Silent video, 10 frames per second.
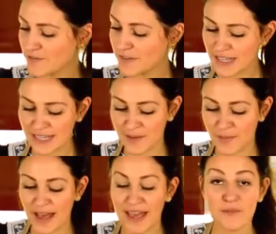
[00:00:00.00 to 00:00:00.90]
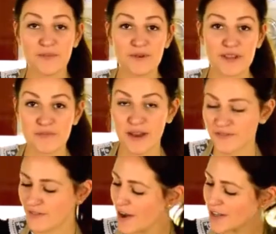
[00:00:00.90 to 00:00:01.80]
filling a pipe with my
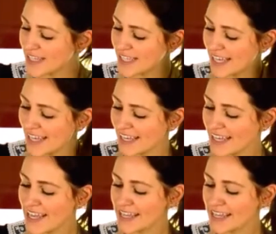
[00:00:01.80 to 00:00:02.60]
frosting